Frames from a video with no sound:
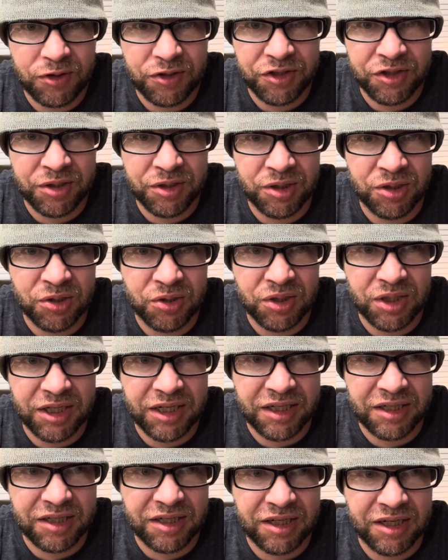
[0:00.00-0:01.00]
You know,
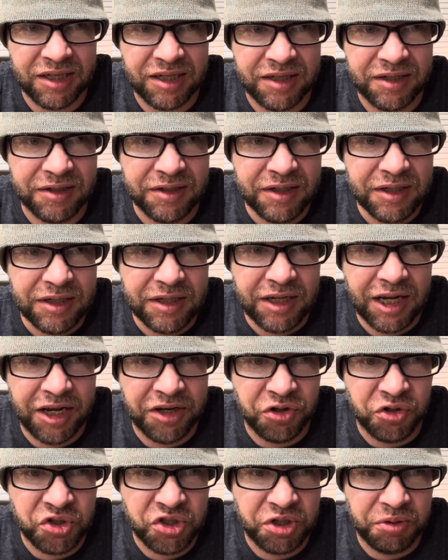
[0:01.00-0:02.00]
like I
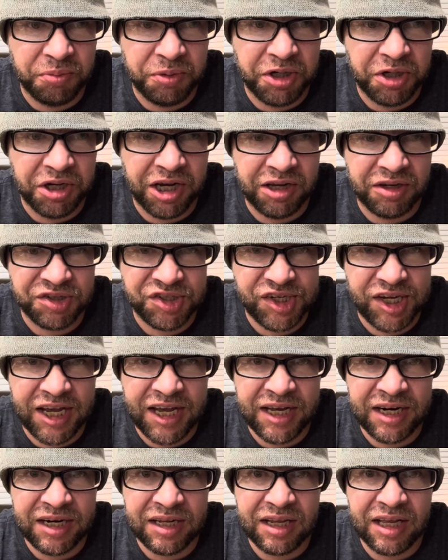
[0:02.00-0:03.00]
used to be
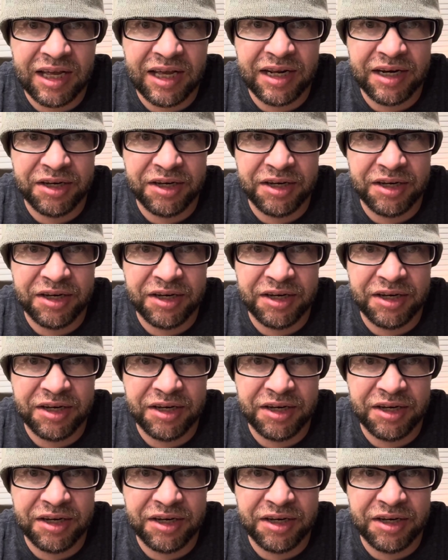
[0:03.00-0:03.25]
outside a lot.